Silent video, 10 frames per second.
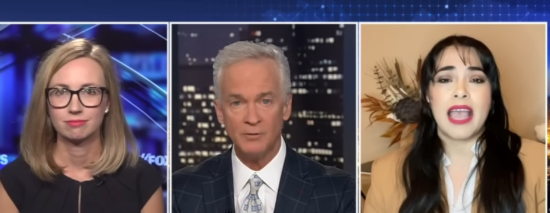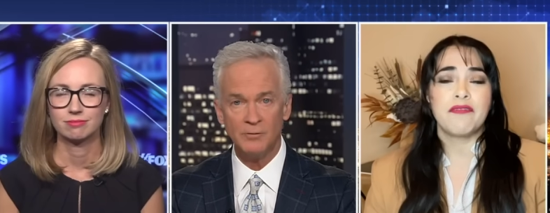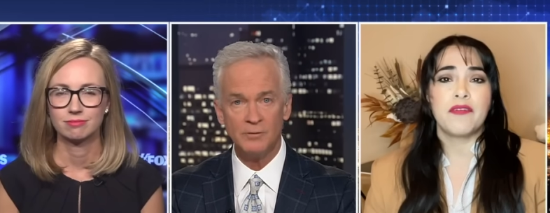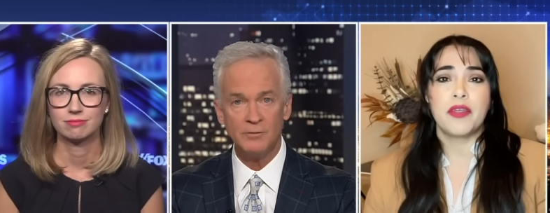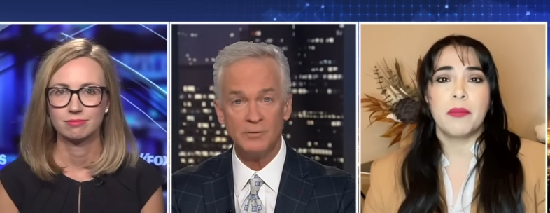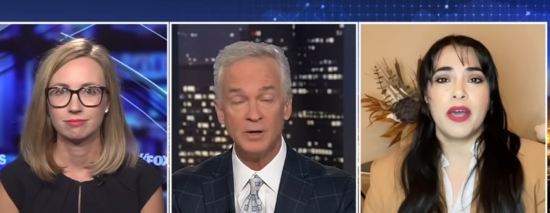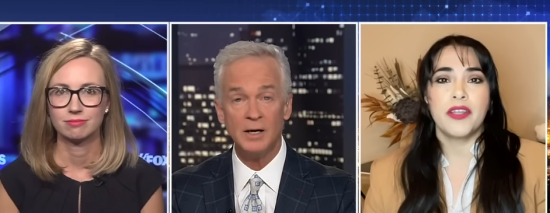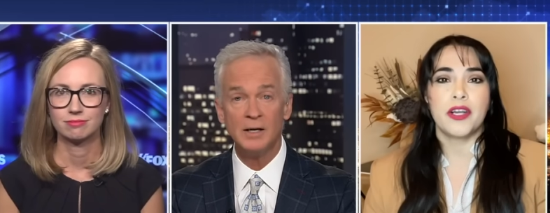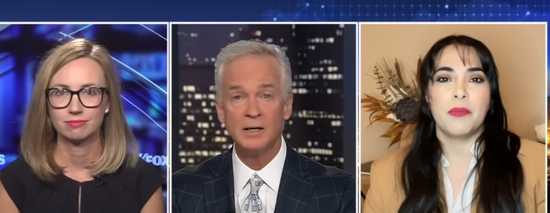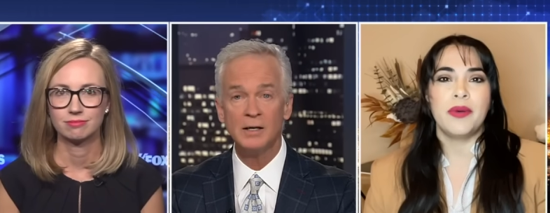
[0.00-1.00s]
Speaker 1: life of the
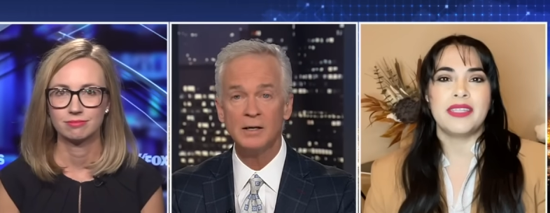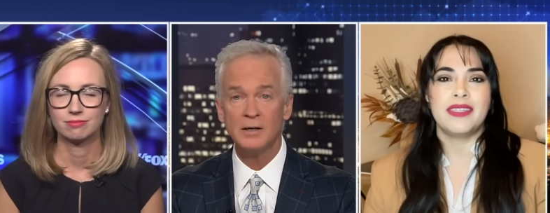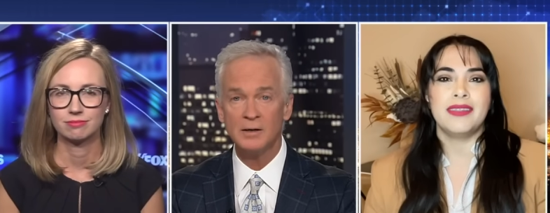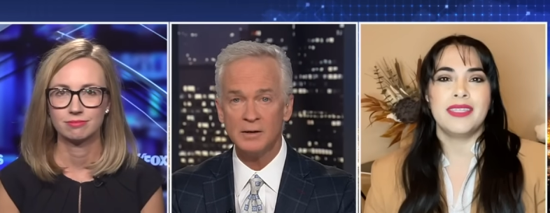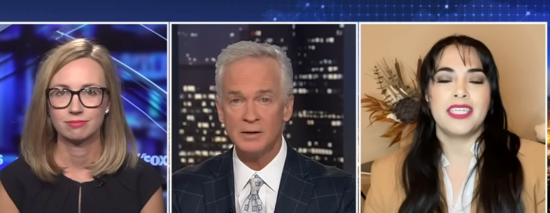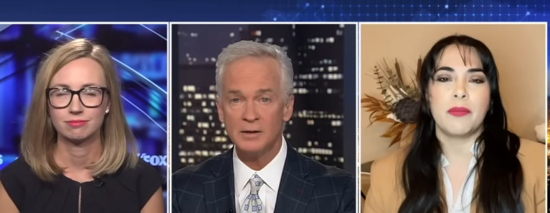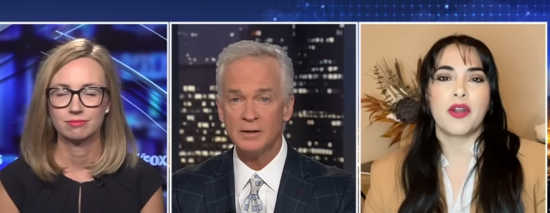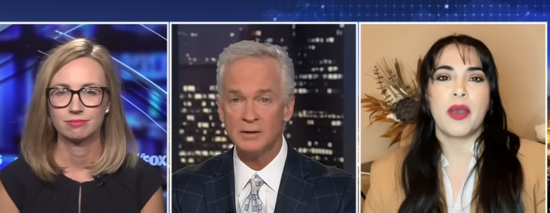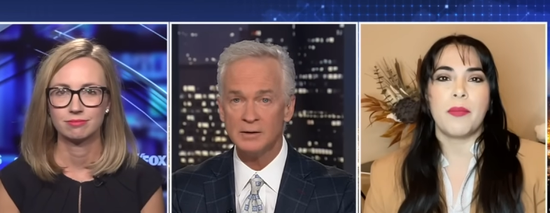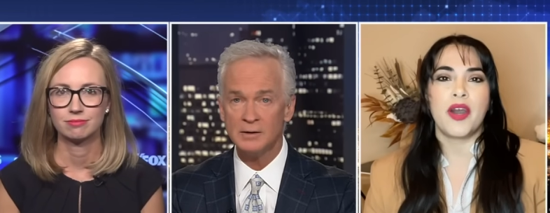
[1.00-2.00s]
mother, but the
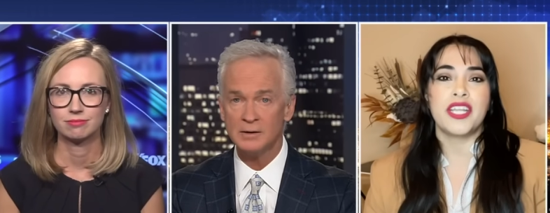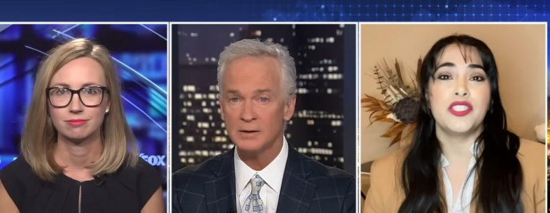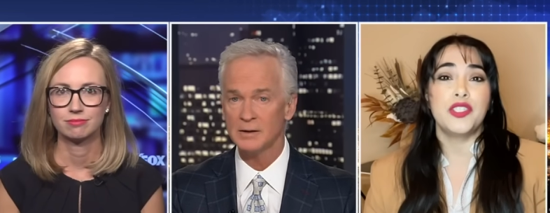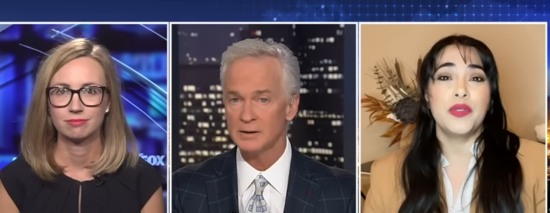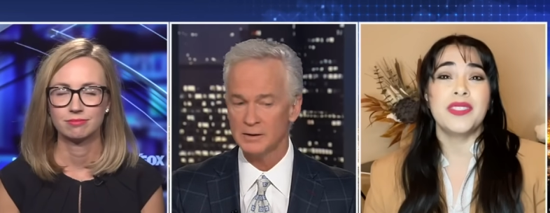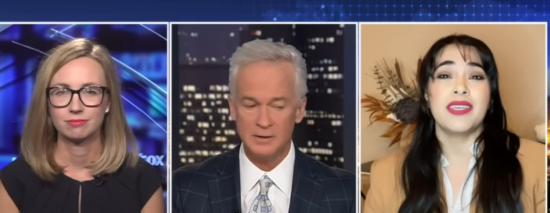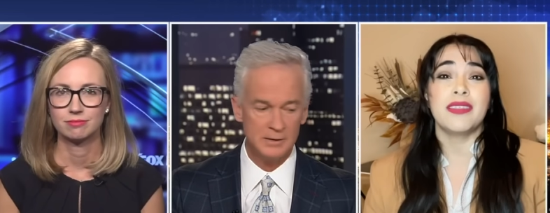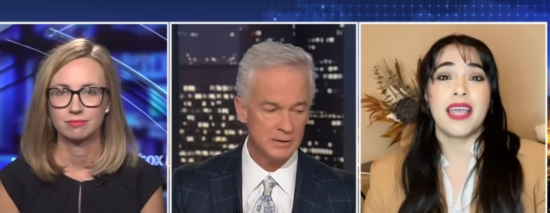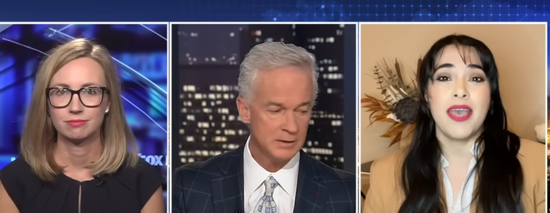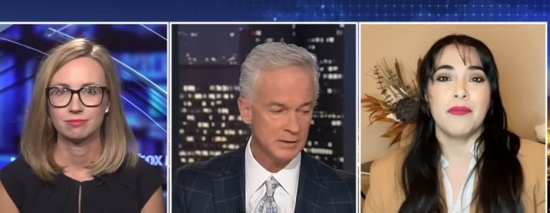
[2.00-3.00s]
Democrat Party is
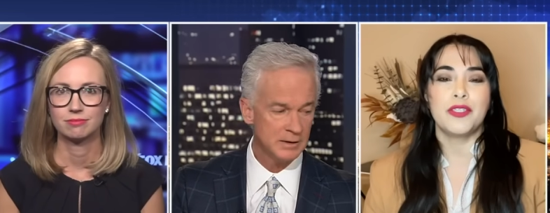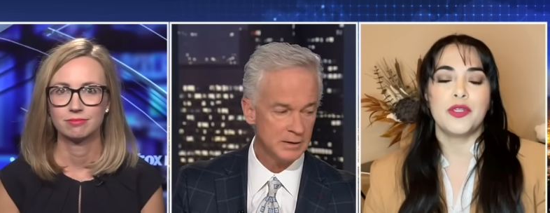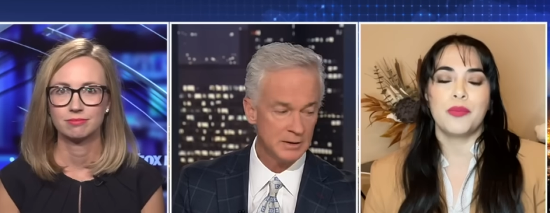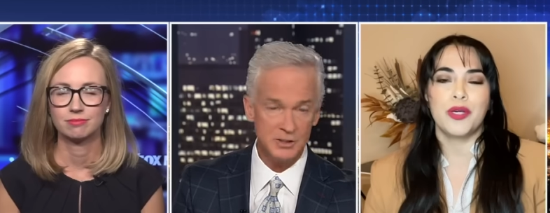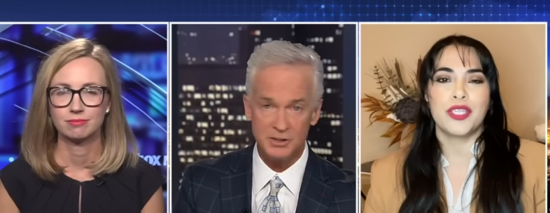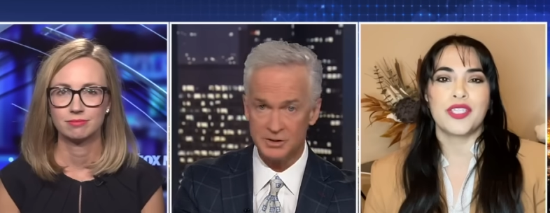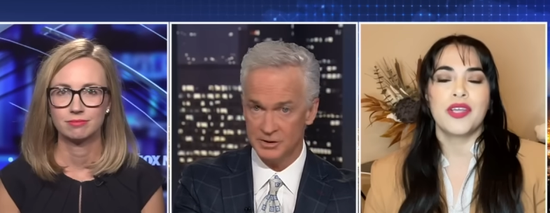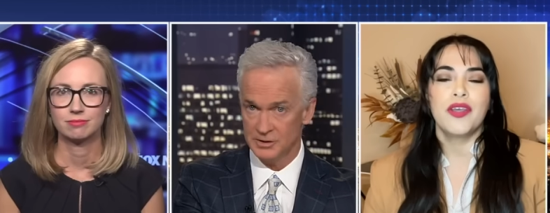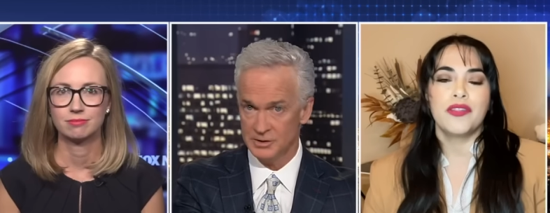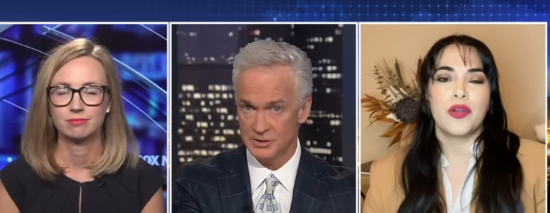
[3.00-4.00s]
using them to
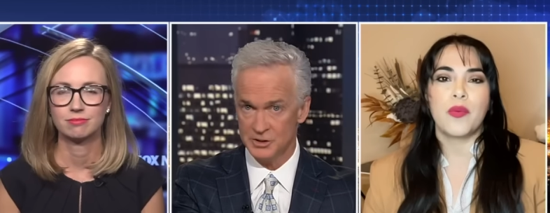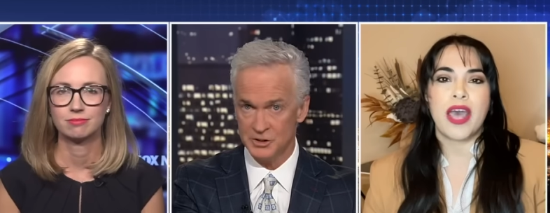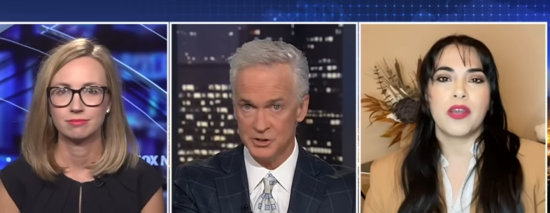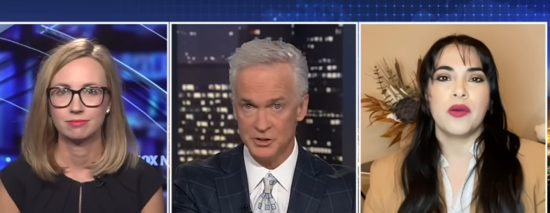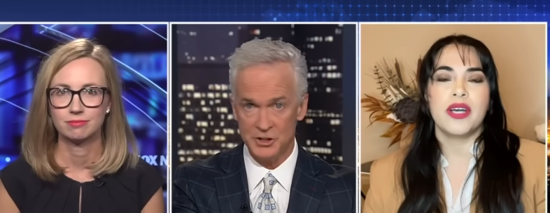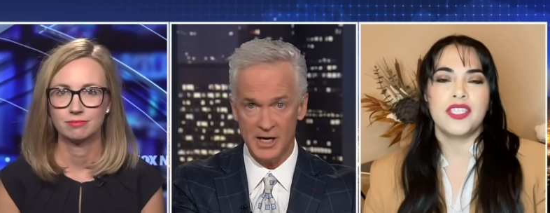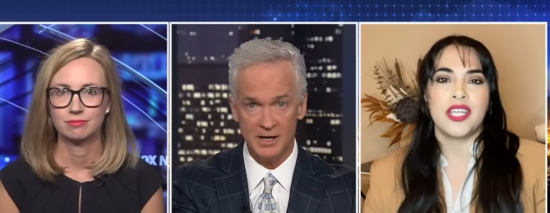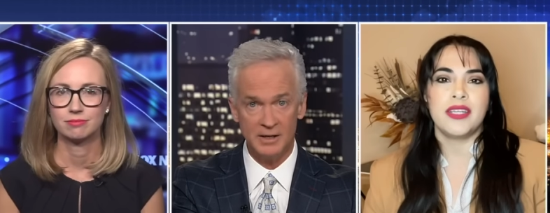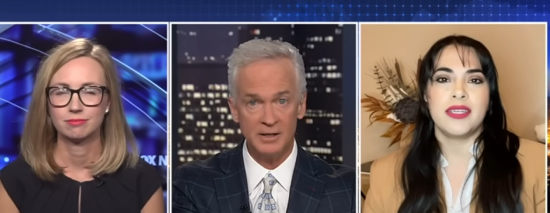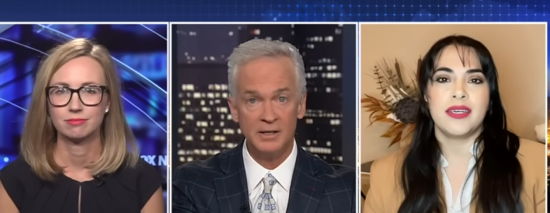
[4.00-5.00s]
push their radical
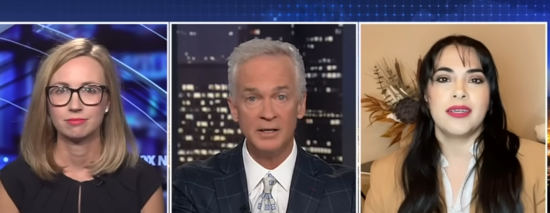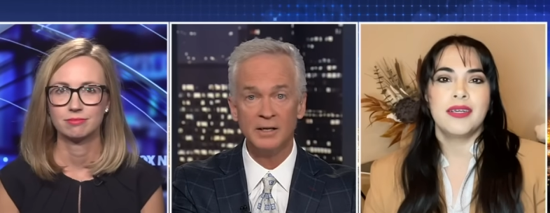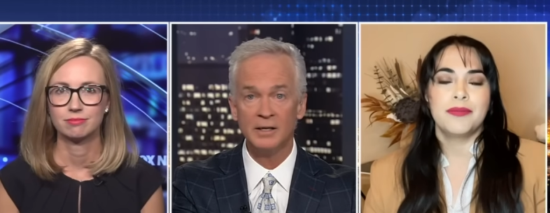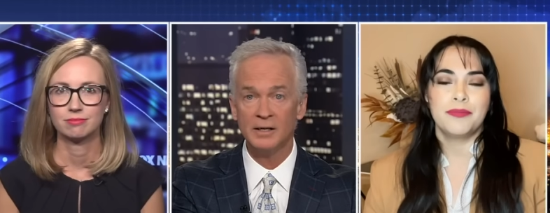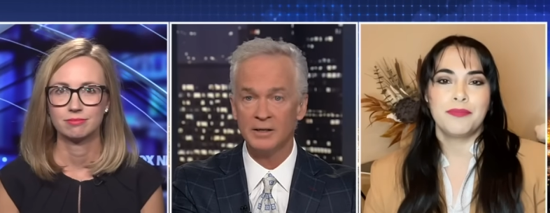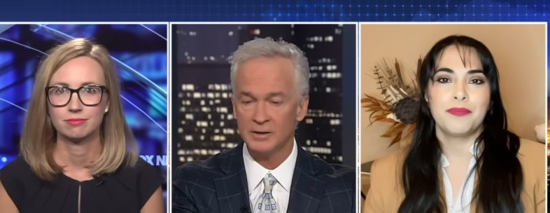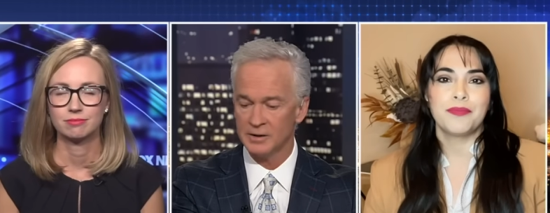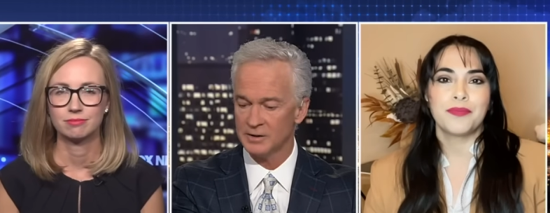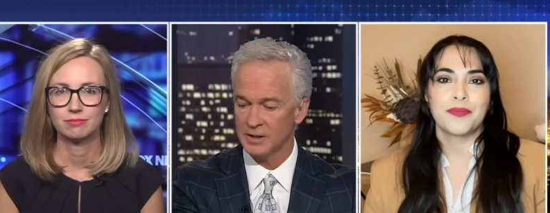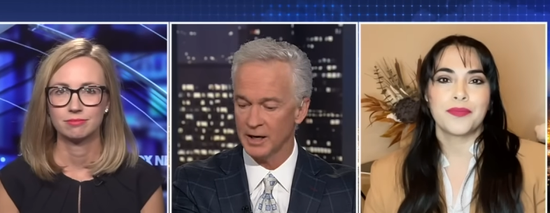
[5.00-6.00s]
agenda.
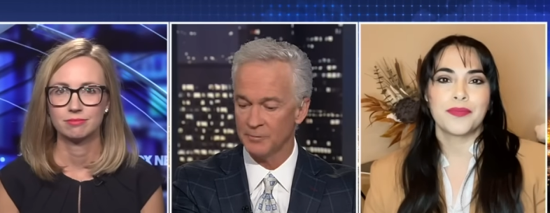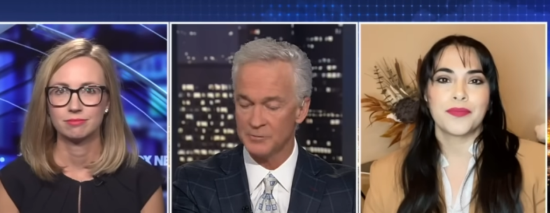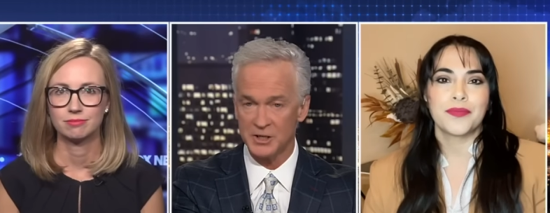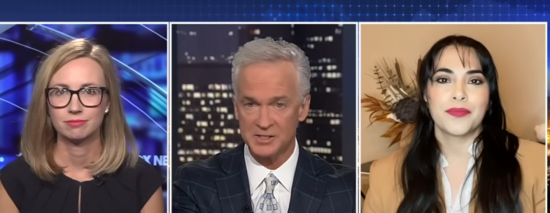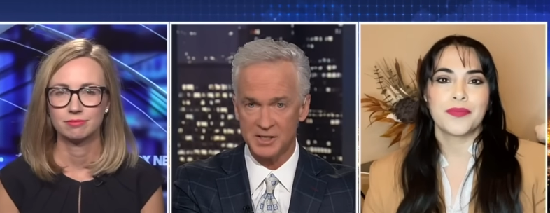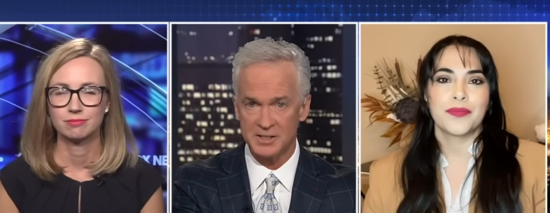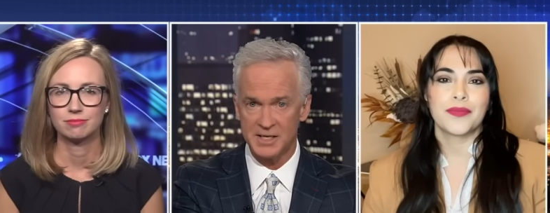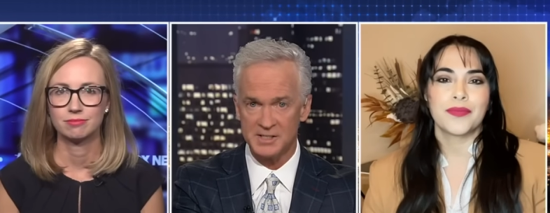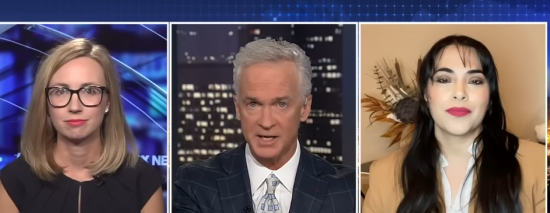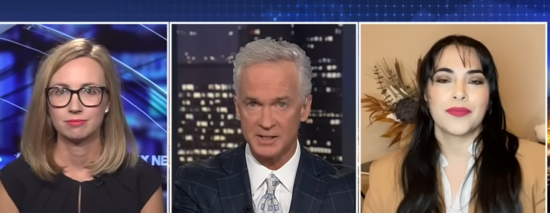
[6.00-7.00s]
Speaker 2: Yeah. Jessica, 10
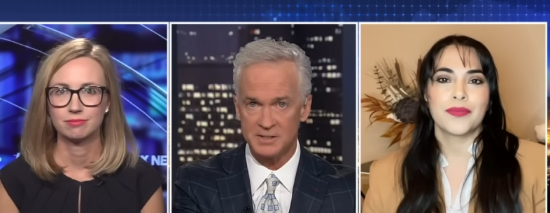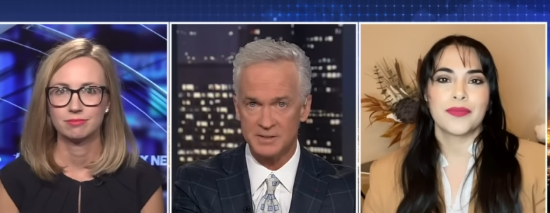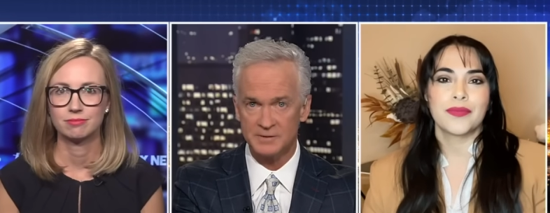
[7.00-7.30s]
seconds.